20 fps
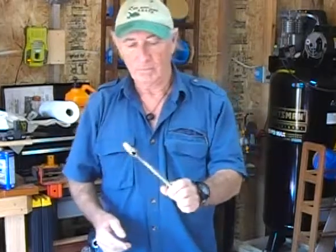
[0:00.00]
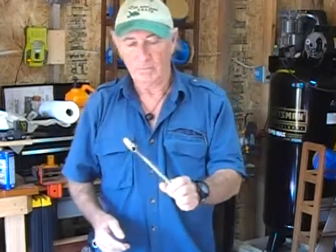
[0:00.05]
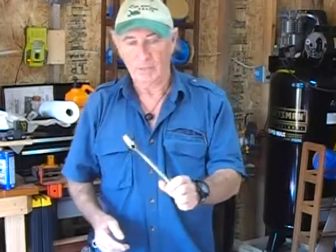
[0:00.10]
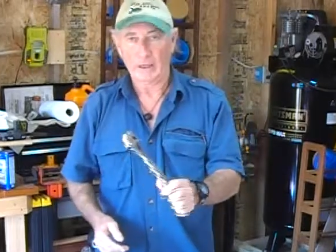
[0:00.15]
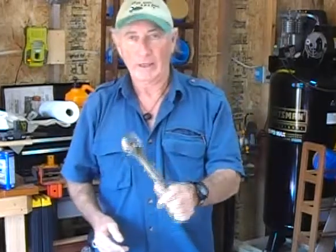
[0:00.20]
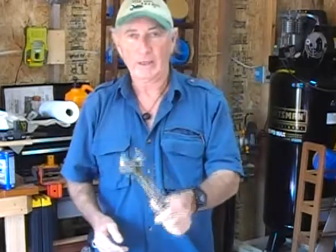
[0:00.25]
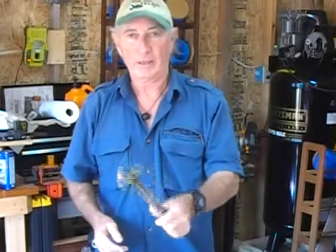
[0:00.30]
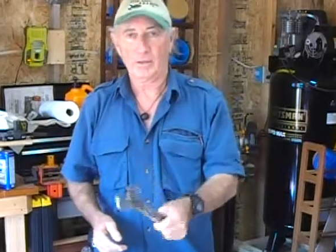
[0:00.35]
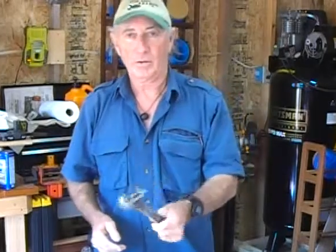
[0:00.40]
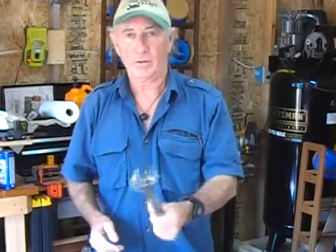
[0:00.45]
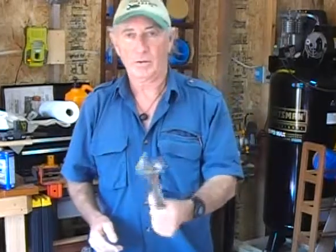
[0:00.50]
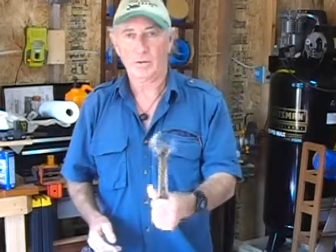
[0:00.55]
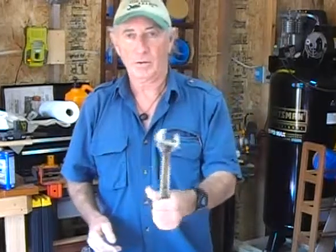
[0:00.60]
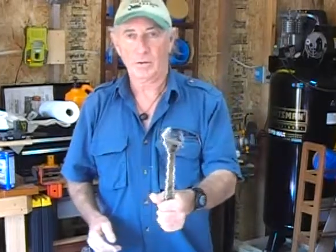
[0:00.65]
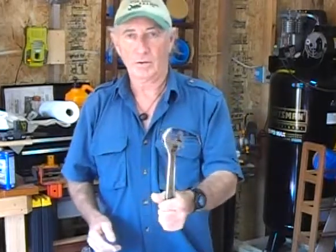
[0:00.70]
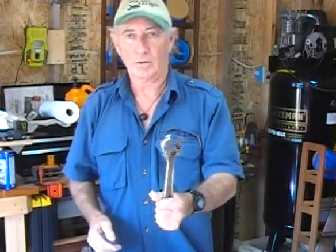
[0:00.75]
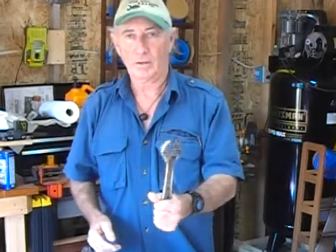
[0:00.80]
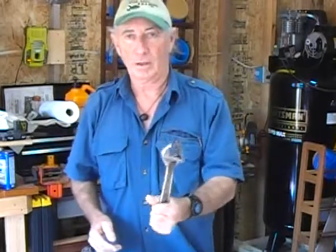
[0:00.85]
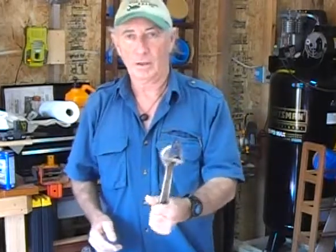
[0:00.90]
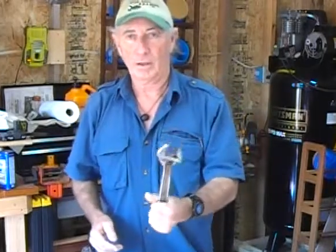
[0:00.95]
I guess you
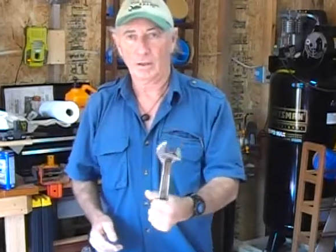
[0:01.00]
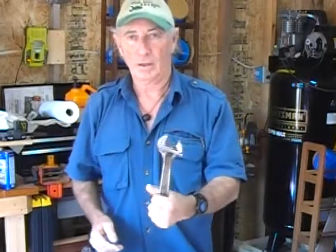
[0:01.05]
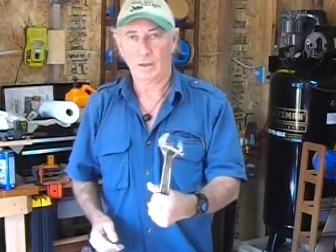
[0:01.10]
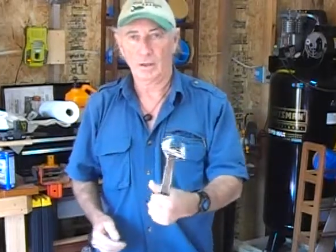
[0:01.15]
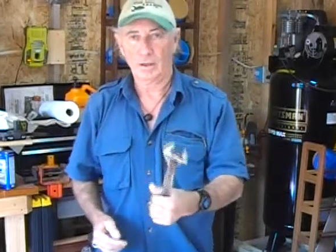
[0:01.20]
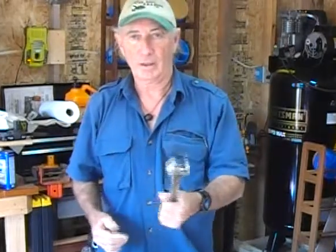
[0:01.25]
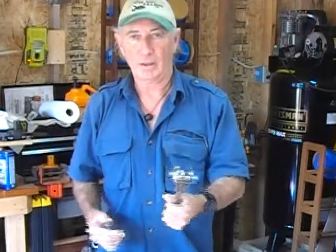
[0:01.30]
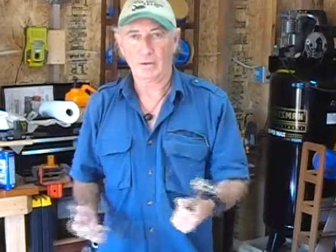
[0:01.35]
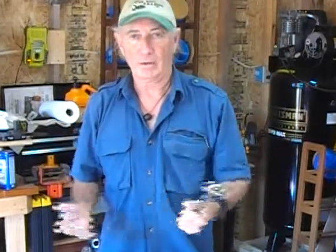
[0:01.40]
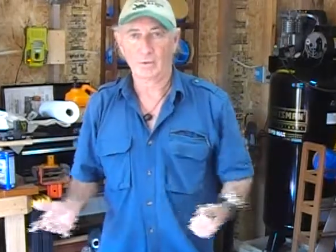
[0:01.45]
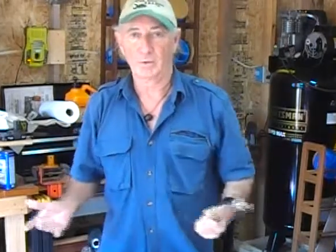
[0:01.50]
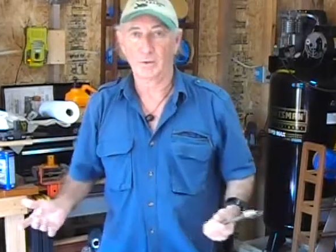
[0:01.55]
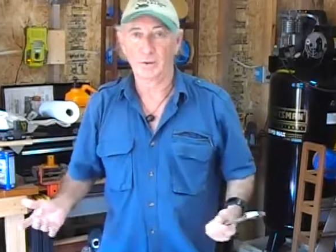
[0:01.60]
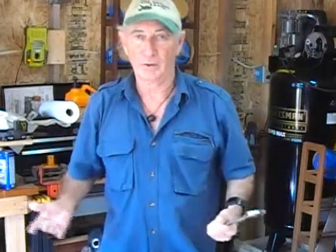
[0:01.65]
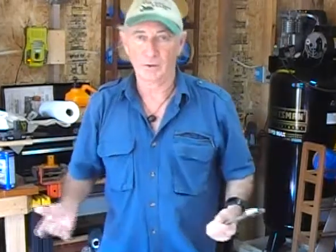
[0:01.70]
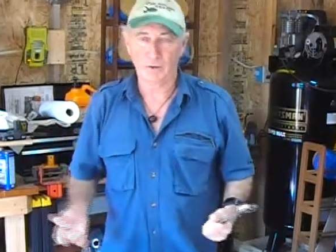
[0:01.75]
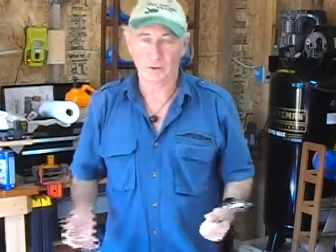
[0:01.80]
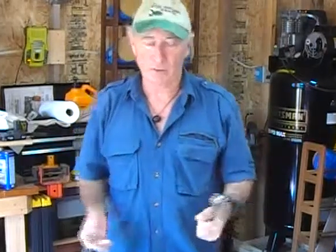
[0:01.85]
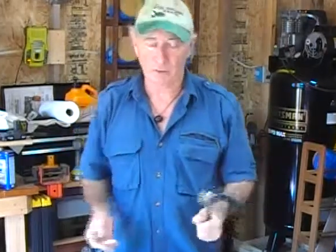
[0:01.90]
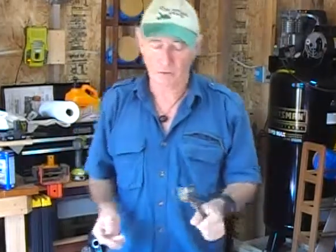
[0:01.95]
say, and it gets
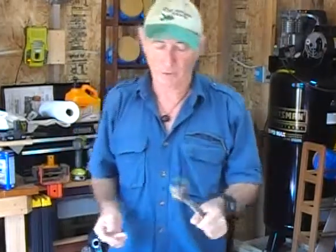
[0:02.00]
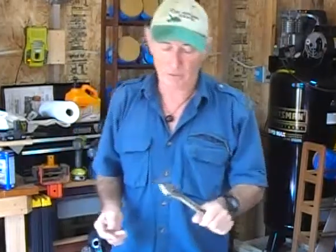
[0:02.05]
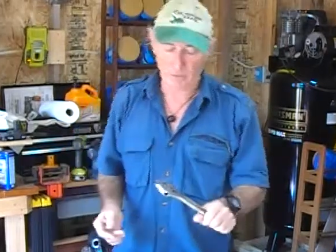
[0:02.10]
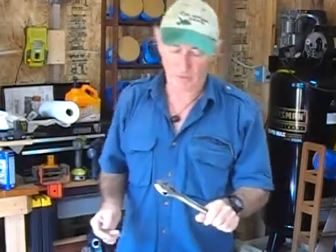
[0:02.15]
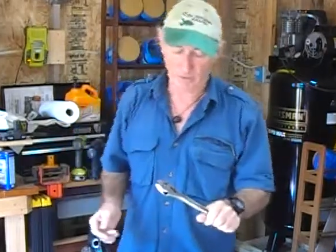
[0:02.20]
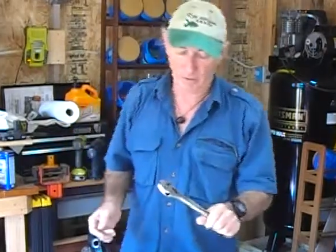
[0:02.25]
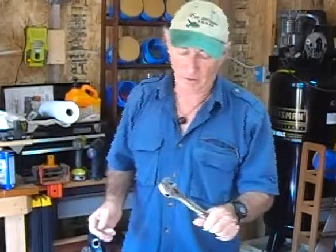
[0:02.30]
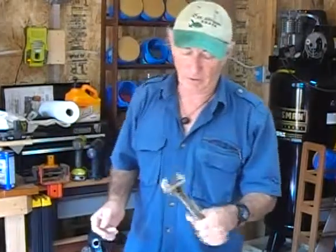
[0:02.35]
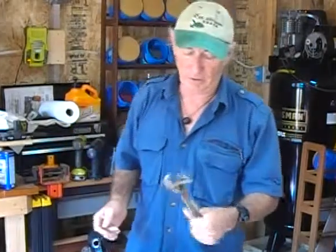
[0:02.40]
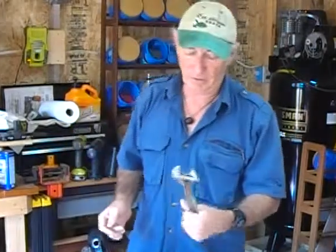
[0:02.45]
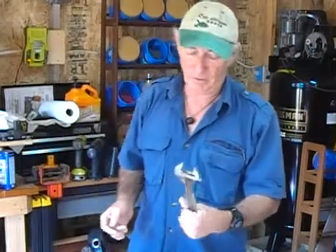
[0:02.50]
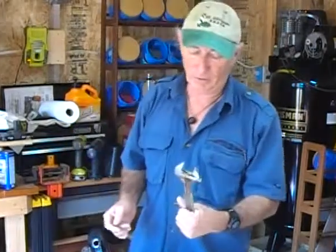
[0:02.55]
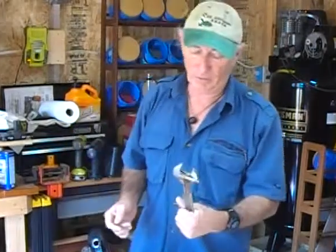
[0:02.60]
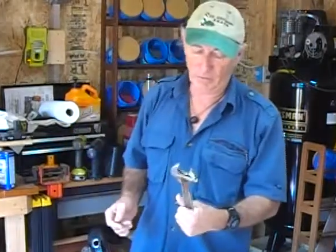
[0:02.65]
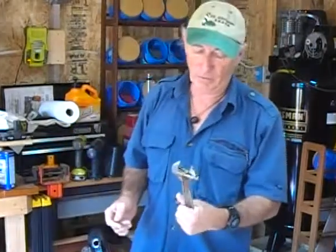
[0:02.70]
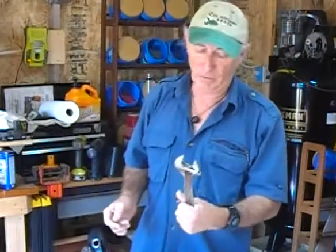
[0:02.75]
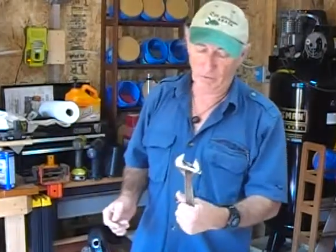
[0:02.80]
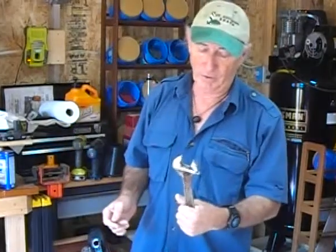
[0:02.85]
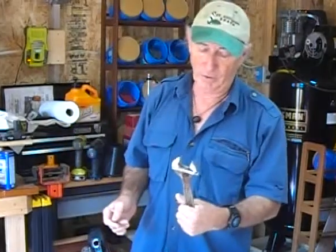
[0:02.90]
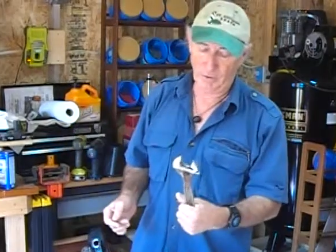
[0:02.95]
really strange, was like
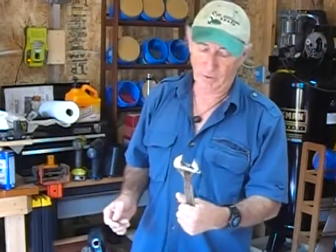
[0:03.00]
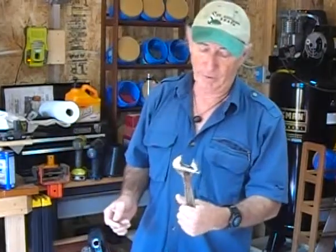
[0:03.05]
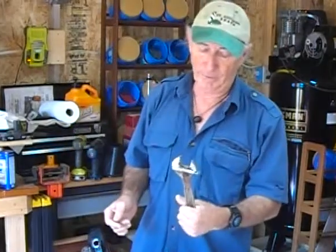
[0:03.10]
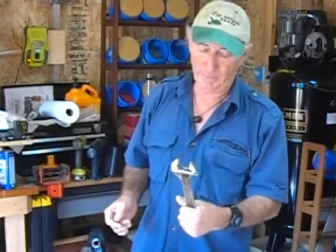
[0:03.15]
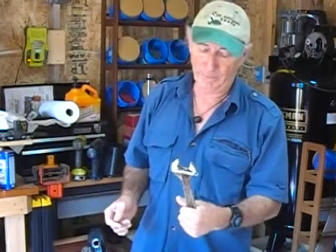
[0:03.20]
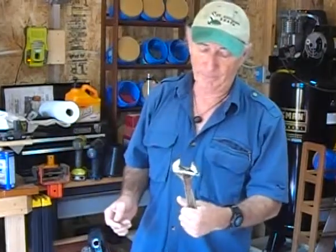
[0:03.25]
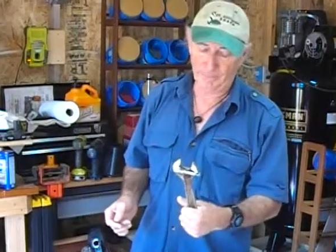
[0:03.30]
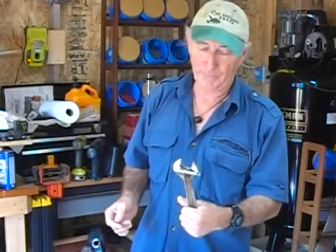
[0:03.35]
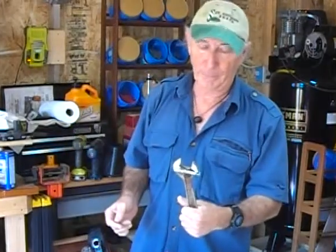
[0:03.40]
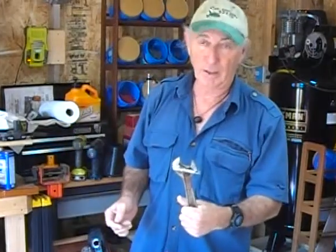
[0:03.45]
this one here.